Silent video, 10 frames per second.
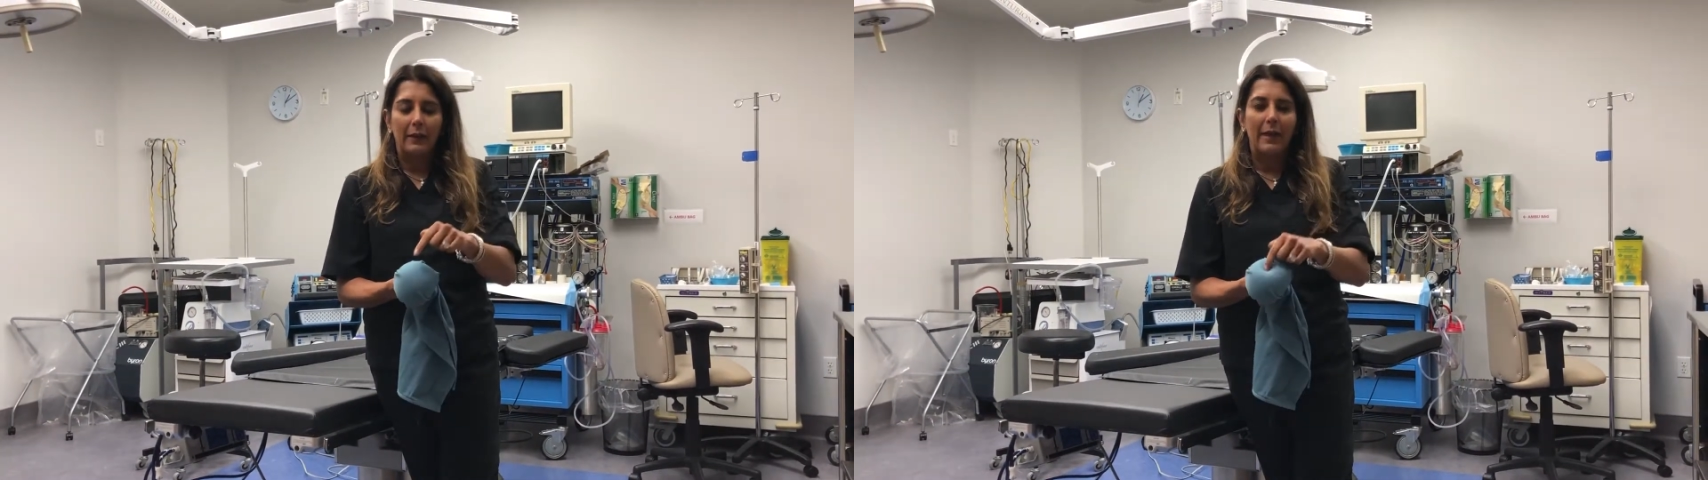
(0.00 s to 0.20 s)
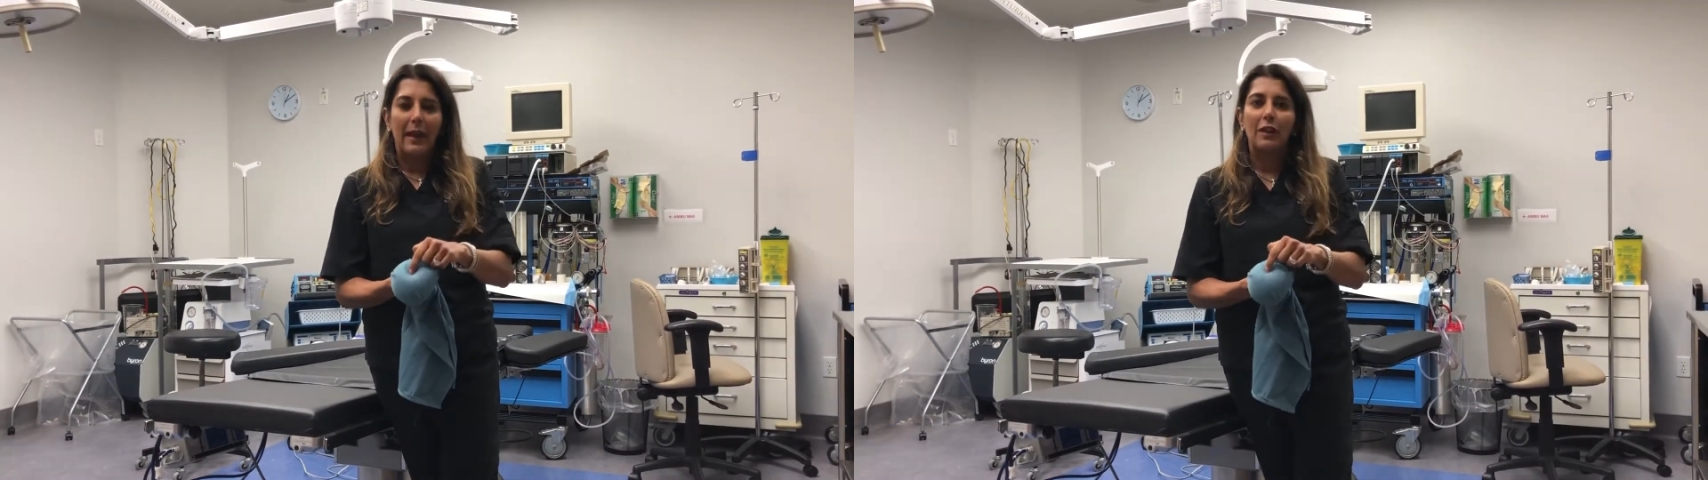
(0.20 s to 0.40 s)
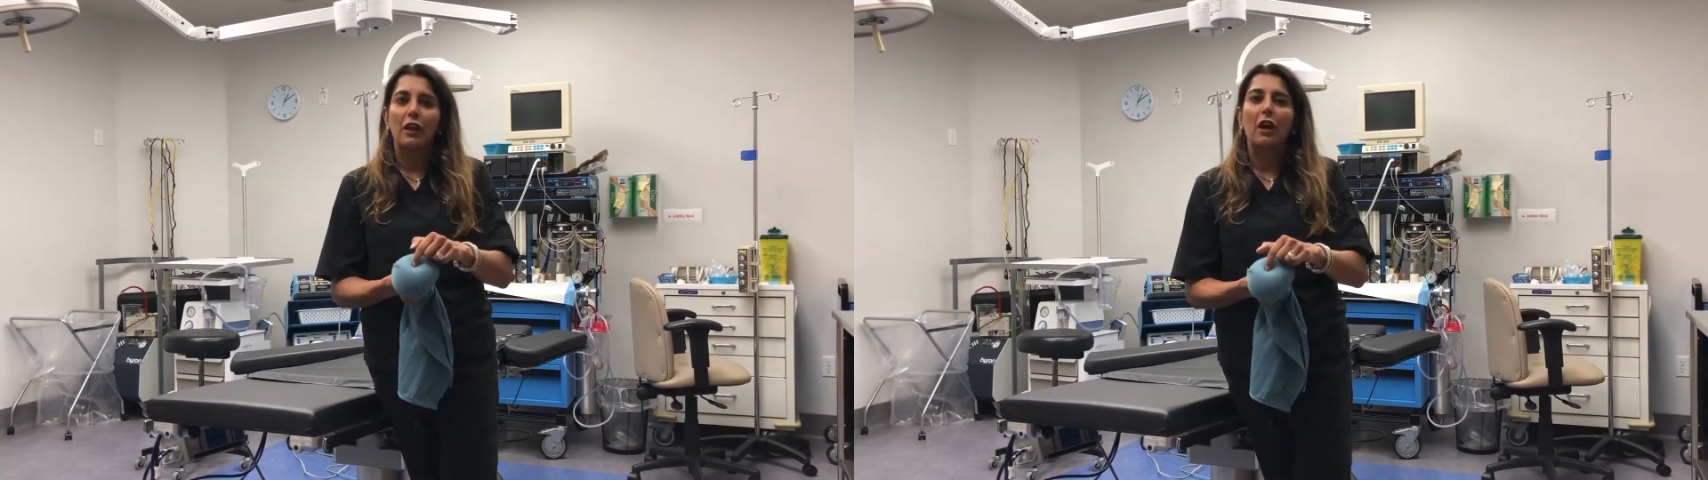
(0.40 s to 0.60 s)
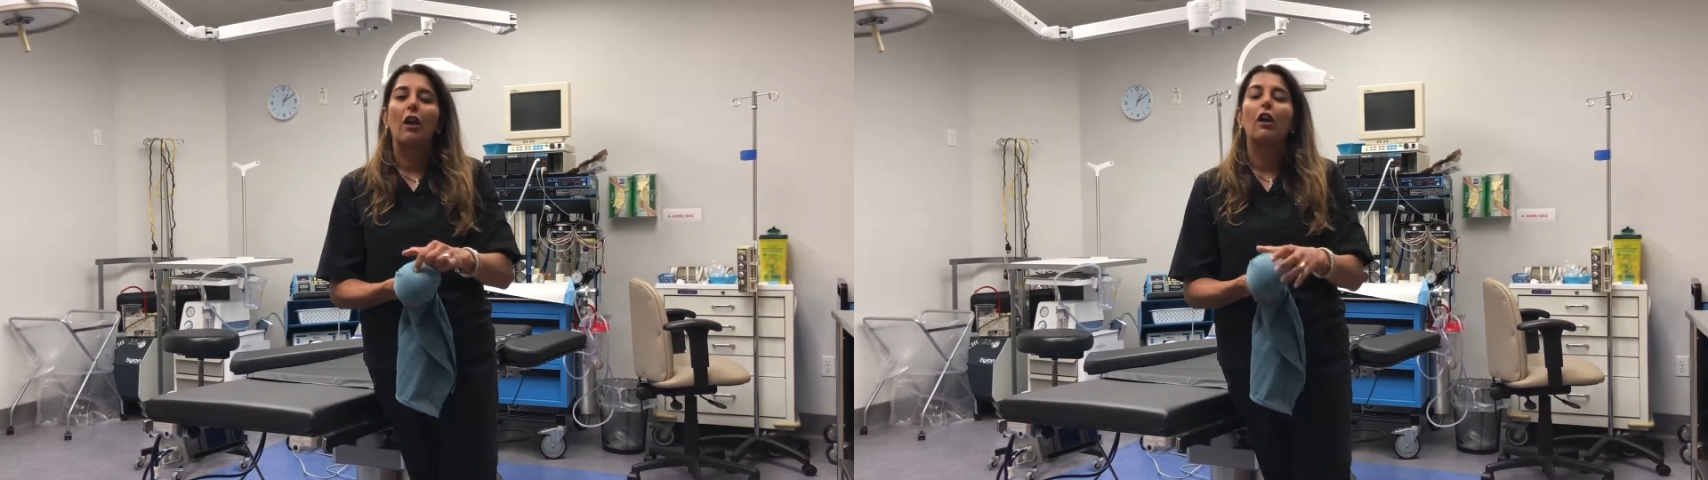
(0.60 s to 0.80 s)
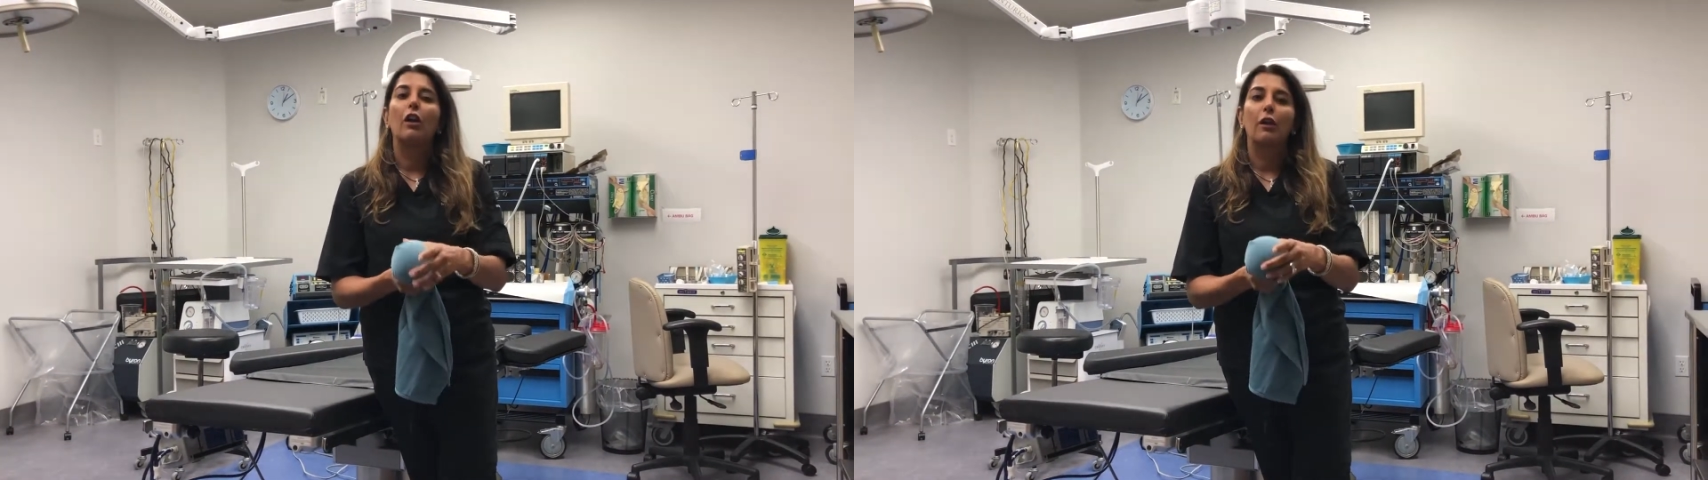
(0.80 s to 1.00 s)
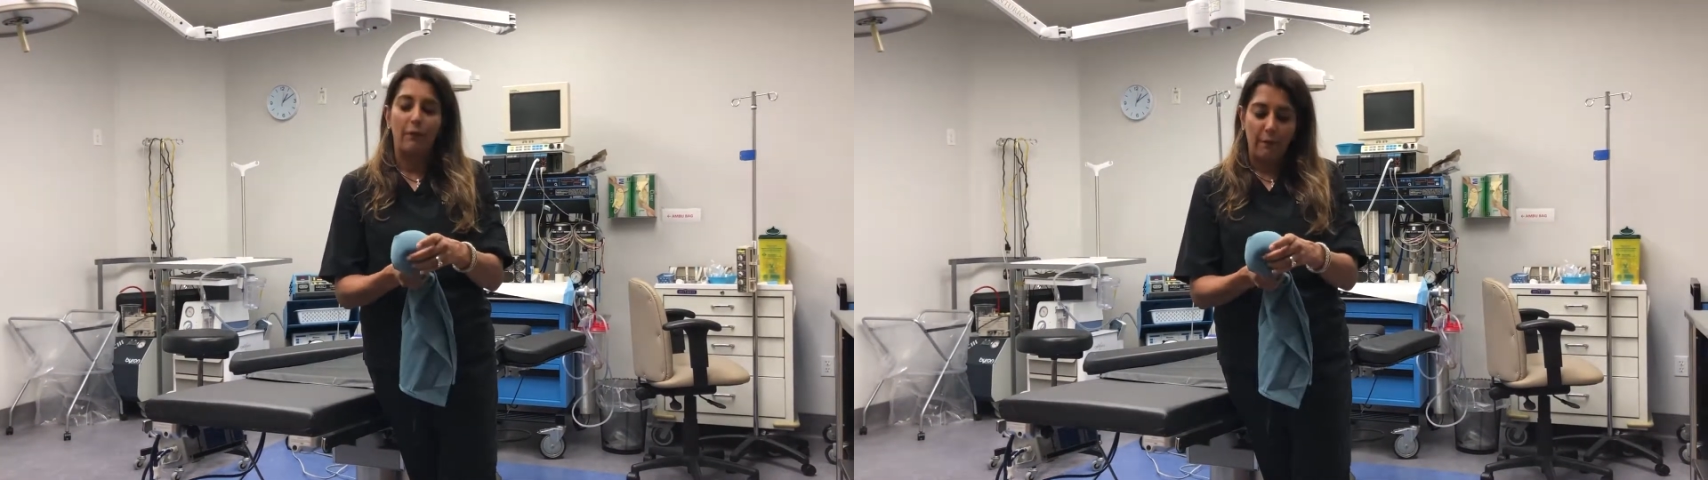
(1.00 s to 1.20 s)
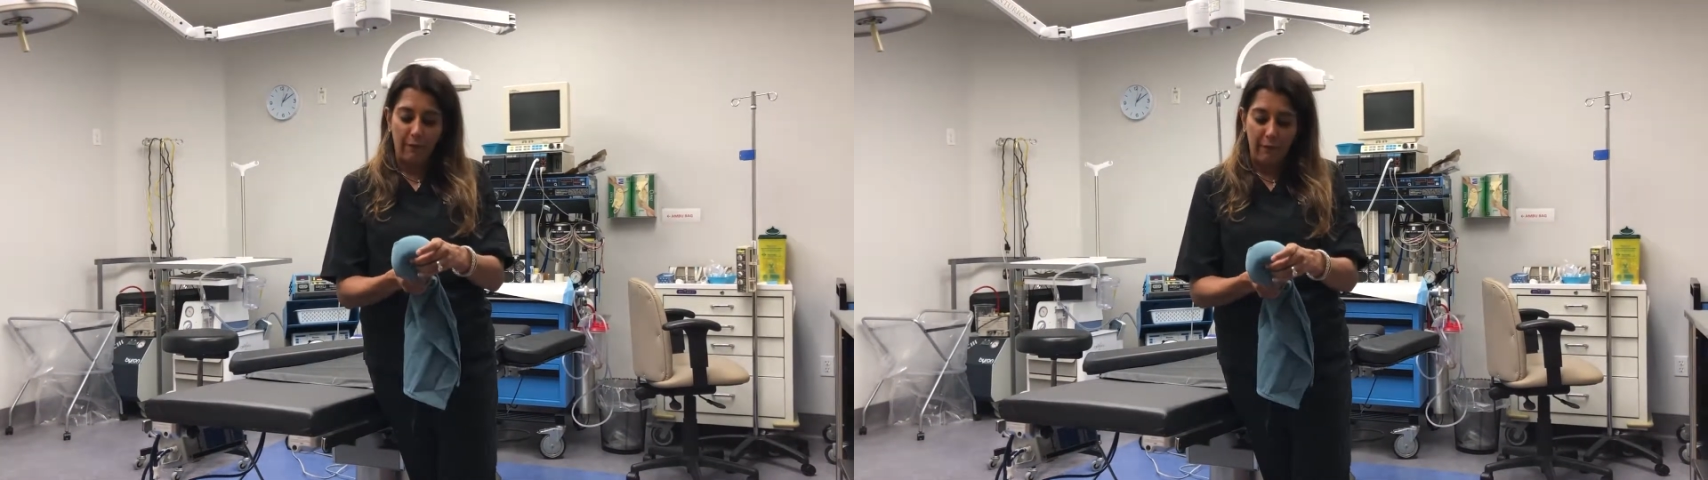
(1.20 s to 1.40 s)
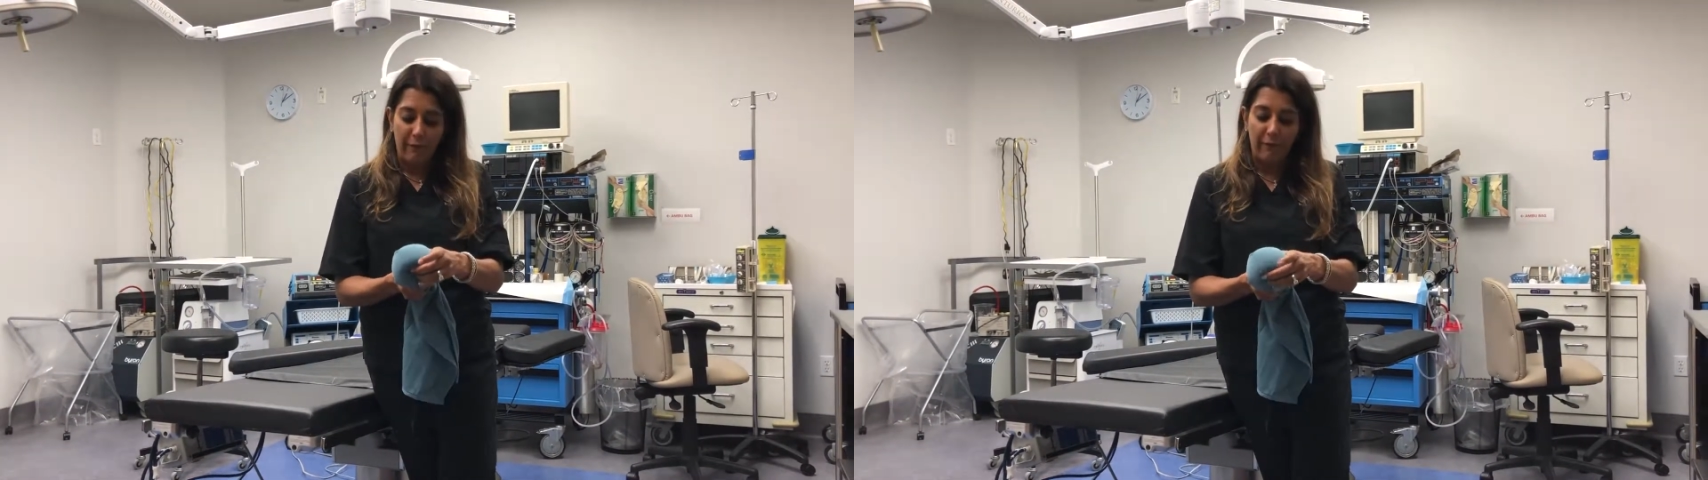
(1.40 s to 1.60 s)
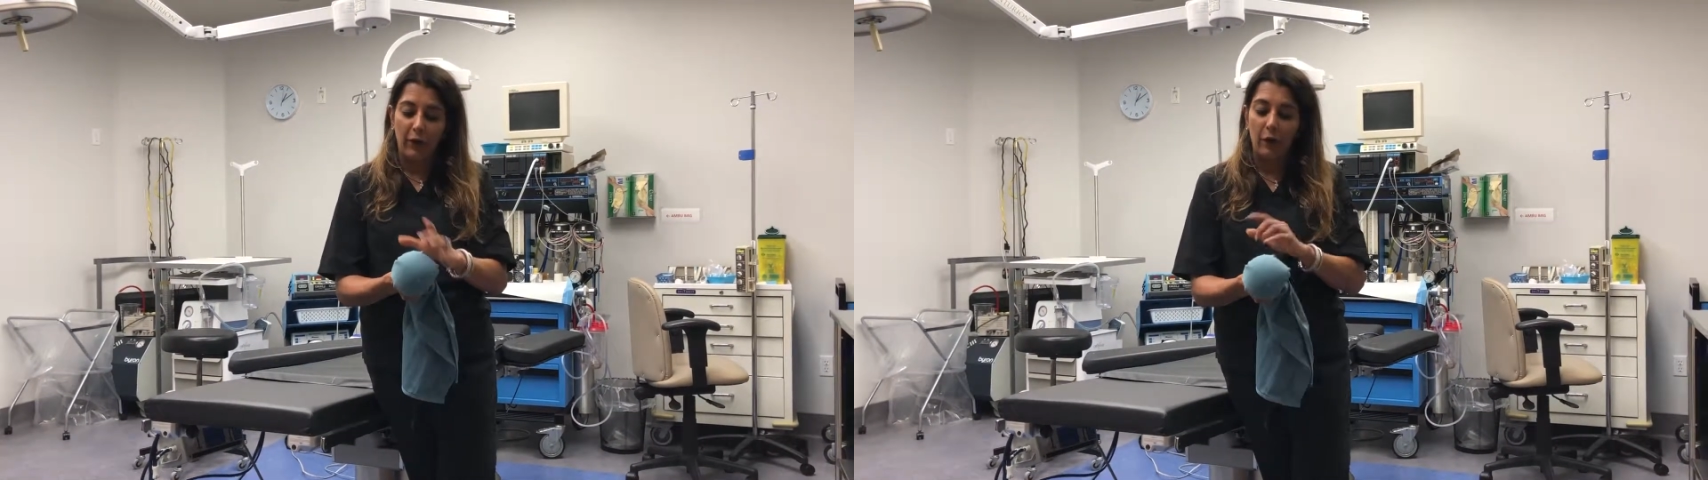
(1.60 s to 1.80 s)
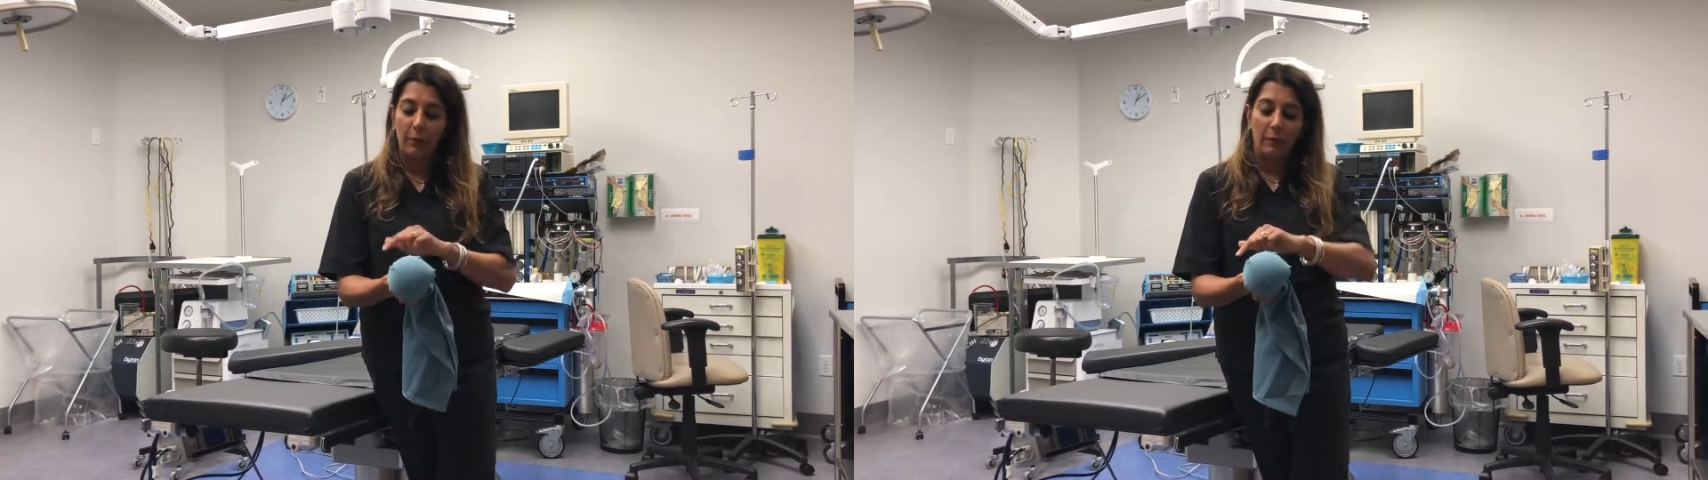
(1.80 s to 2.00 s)
now you got a hard,
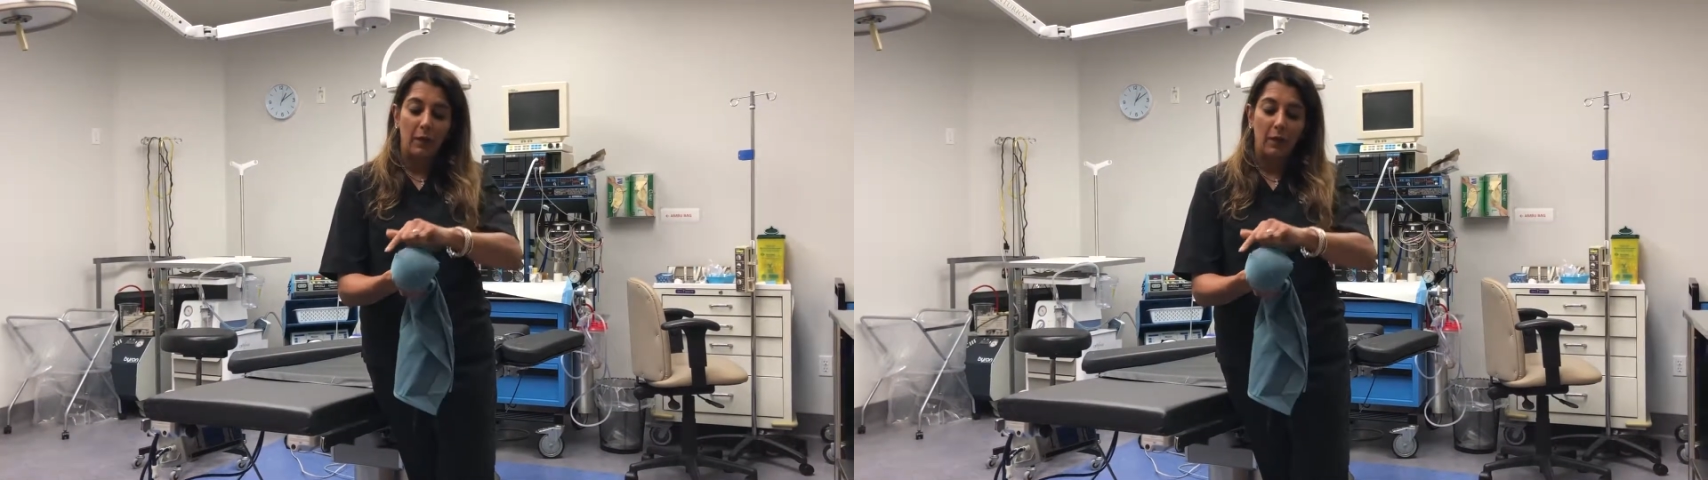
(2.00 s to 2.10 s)
firm,